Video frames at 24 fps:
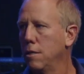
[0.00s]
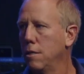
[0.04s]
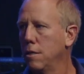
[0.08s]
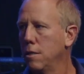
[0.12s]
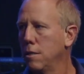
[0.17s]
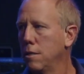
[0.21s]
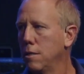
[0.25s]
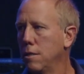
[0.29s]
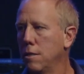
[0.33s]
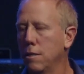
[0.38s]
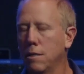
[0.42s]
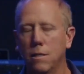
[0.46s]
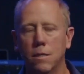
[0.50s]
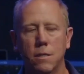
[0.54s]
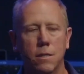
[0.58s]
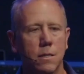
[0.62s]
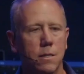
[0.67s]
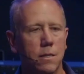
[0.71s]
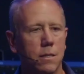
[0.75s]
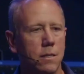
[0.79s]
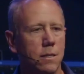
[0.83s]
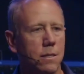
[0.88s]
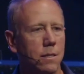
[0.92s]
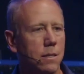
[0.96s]

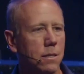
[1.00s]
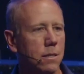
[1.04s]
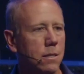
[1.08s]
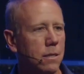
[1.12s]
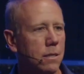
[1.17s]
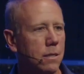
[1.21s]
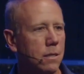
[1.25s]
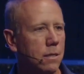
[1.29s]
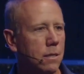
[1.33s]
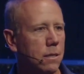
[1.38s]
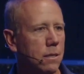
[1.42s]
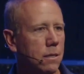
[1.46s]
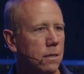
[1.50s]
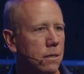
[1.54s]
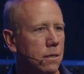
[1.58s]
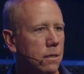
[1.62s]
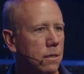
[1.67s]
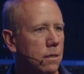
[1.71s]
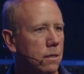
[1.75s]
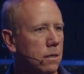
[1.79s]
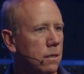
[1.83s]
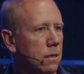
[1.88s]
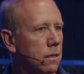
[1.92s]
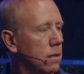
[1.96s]

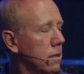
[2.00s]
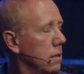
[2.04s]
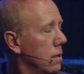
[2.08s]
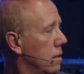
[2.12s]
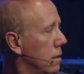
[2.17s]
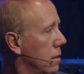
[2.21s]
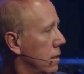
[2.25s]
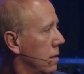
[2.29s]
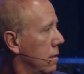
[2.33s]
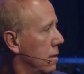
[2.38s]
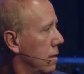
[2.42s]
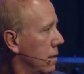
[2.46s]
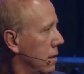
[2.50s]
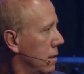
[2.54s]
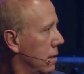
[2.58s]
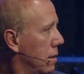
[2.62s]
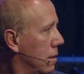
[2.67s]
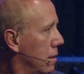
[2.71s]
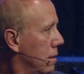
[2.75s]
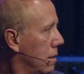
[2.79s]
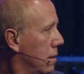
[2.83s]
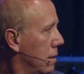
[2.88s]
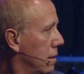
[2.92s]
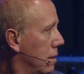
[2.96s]

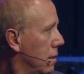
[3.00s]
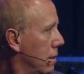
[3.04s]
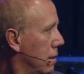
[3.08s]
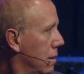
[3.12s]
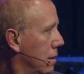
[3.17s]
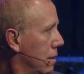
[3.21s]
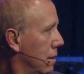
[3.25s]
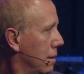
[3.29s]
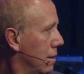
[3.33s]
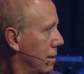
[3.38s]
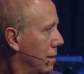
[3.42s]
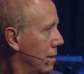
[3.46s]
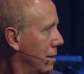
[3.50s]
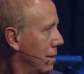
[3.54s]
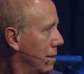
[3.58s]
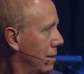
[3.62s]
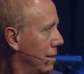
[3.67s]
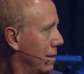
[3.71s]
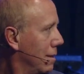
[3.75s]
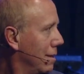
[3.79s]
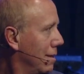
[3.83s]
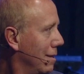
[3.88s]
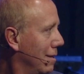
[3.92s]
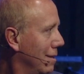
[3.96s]

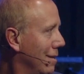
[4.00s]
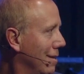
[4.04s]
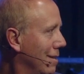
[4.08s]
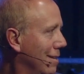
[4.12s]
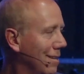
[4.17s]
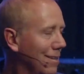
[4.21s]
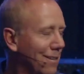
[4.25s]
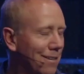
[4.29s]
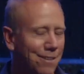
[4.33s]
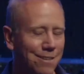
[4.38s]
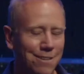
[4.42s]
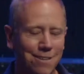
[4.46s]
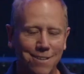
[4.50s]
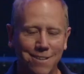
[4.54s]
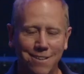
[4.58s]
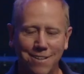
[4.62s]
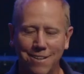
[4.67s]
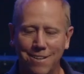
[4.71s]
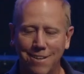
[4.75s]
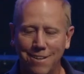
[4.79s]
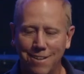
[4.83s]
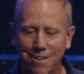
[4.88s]
(no one is talking)